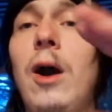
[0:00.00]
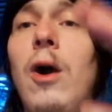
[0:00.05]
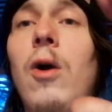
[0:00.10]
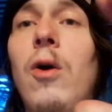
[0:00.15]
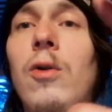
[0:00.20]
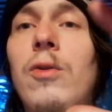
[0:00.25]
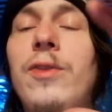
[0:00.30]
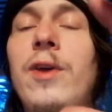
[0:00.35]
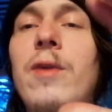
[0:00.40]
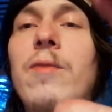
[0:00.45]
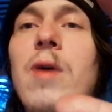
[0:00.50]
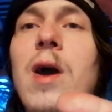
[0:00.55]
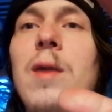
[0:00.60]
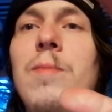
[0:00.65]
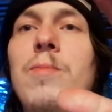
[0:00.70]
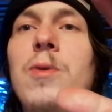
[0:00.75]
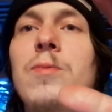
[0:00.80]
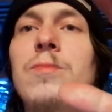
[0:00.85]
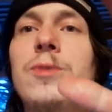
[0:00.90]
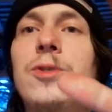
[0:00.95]
all their
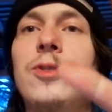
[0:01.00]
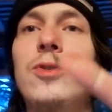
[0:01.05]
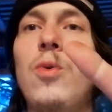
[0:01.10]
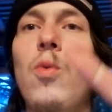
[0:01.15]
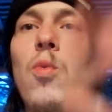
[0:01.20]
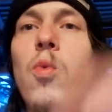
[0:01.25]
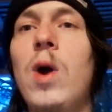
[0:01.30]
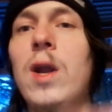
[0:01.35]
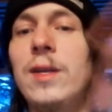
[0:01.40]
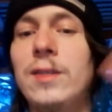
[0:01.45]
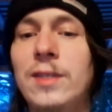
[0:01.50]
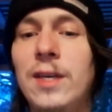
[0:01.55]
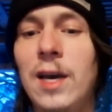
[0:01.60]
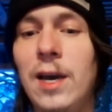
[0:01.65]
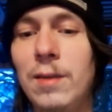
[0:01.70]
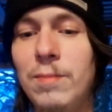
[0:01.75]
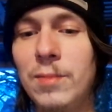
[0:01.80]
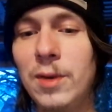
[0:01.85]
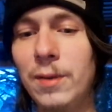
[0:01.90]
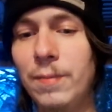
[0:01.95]
albums one
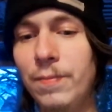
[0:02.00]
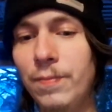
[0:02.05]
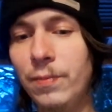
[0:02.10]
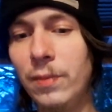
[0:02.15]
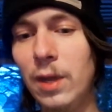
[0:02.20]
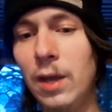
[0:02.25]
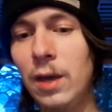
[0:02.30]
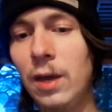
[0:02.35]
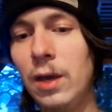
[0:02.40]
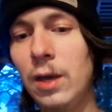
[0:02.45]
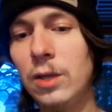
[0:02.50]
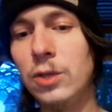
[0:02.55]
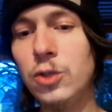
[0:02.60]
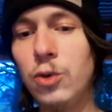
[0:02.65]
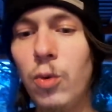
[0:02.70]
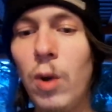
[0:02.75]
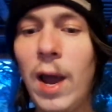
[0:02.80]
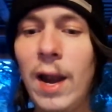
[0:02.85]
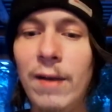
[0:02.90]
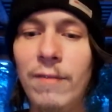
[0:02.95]
time.
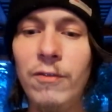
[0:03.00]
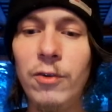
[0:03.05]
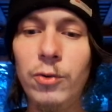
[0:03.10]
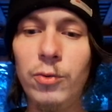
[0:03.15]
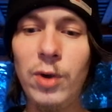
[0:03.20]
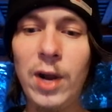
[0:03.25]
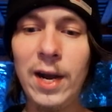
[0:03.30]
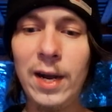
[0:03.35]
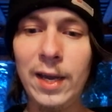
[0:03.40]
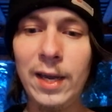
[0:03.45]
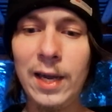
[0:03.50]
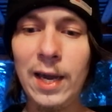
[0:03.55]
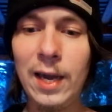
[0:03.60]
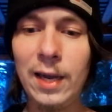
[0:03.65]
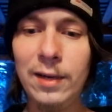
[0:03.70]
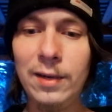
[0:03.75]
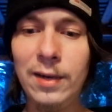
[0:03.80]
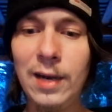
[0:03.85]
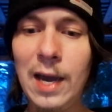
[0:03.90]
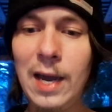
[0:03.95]
12,
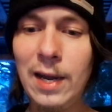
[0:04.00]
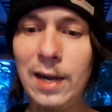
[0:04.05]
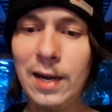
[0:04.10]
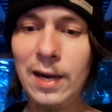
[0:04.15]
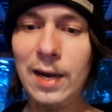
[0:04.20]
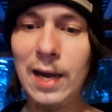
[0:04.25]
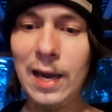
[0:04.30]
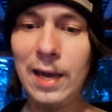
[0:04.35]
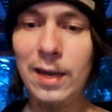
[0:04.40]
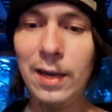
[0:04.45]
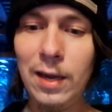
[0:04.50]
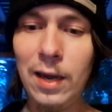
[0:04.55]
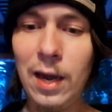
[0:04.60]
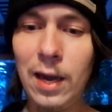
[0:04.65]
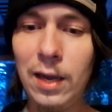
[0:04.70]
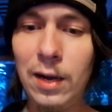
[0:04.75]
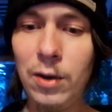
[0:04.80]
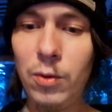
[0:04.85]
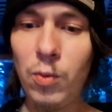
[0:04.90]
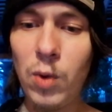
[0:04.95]
Renegade
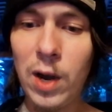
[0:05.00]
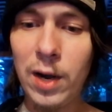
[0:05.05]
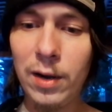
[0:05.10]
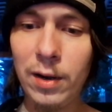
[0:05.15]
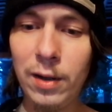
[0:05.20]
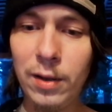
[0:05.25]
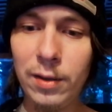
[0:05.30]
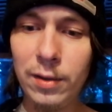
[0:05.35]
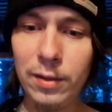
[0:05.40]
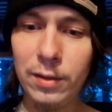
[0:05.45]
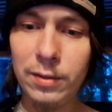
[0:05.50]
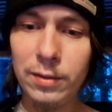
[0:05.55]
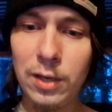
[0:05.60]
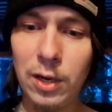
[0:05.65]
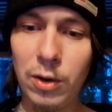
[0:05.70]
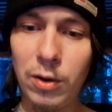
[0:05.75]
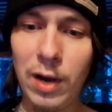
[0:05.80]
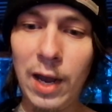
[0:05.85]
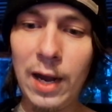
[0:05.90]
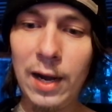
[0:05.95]
1981,
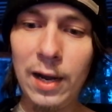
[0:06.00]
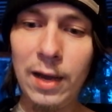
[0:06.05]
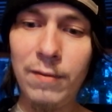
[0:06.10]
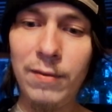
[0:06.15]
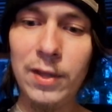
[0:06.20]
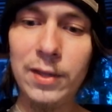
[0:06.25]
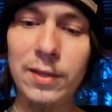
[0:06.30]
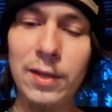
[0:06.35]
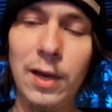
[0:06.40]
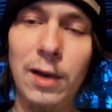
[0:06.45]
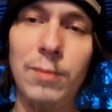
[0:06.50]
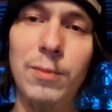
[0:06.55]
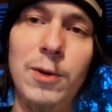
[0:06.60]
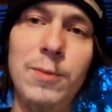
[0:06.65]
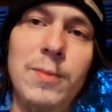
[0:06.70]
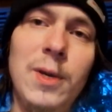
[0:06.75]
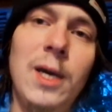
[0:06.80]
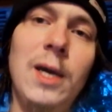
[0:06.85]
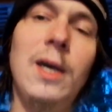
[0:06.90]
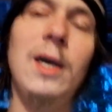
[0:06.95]
their 11th
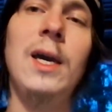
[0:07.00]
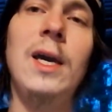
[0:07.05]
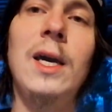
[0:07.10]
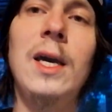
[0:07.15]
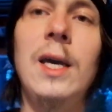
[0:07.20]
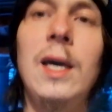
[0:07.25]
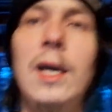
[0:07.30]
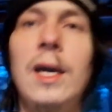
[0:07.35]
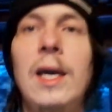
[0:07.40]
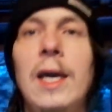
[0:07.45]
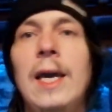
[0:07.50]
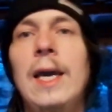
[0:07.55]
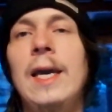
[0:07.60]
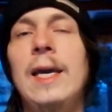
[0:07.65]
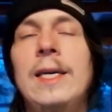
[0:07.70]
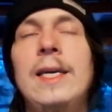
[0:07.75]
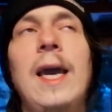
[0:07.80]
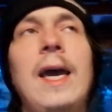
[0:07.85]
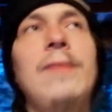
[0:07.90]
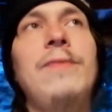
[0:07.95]
album.
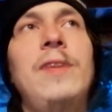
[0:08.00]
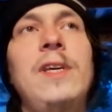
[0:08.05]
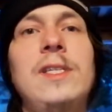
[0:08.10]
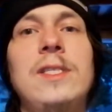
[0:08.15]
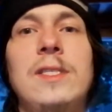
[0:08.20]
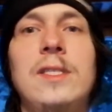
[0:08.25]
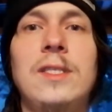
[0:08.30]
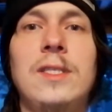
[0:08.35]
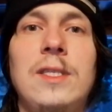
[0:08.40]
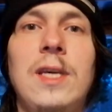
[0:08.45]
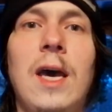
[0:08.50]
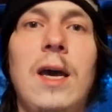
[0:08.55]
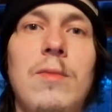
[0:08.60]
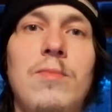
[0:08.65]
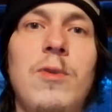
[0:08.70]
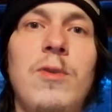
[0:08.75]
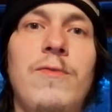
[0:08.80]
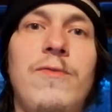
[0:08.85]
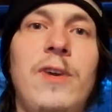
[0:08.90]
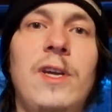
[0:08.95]
Yeah, this
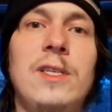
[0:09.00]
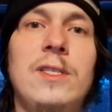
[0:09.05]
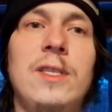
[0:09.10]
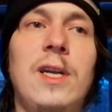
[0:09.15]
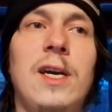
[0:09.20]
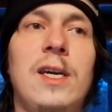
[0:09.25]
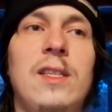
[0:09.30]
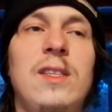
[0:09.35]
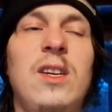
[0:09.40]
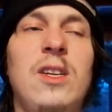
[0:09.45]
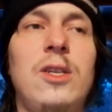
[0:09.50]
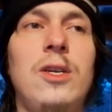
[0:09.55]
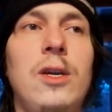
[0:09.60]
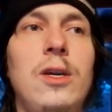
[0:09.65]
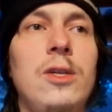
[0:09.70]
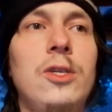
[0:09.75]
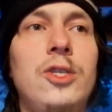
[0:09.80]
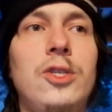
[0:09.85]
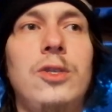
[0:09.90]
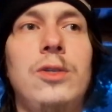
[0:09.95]
album feels like they